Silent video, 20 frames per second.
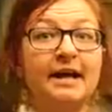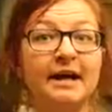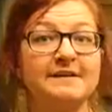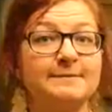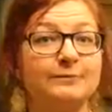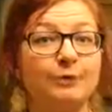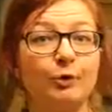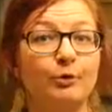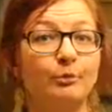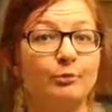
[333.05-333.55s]

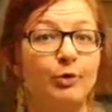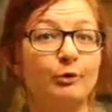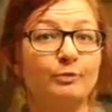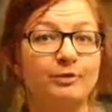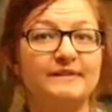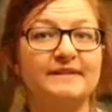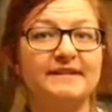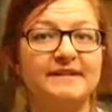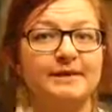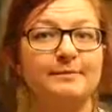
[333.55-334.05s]
as more and more
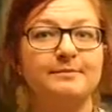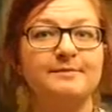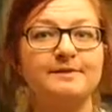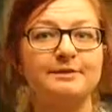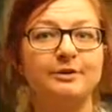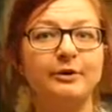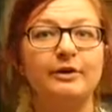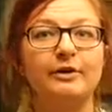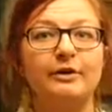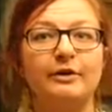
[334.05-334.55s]
museums
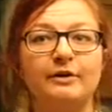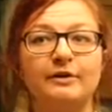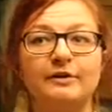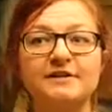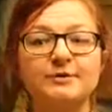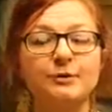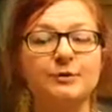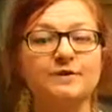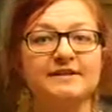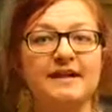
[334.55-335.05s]
look at the
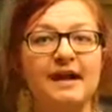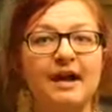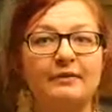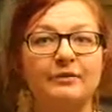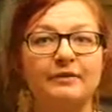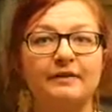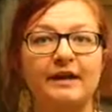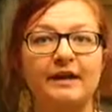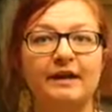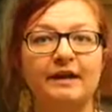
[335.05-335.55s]
swords they
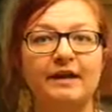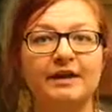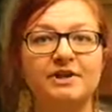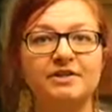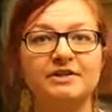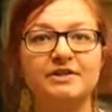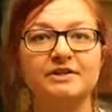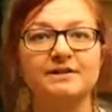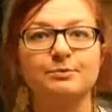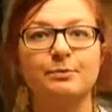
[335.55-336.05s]
have in their
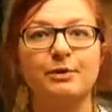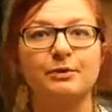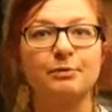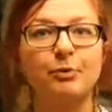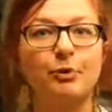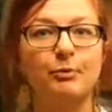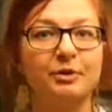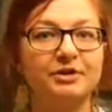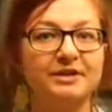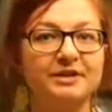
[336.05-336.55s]
collections with
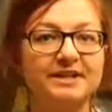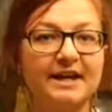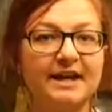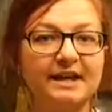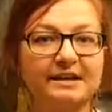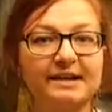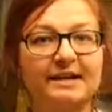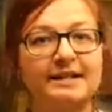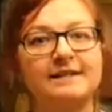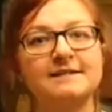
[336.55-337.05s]
more modern
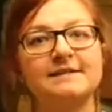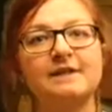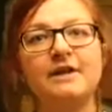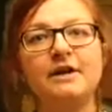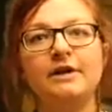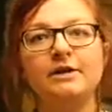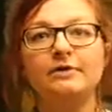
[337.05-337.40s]
techniques,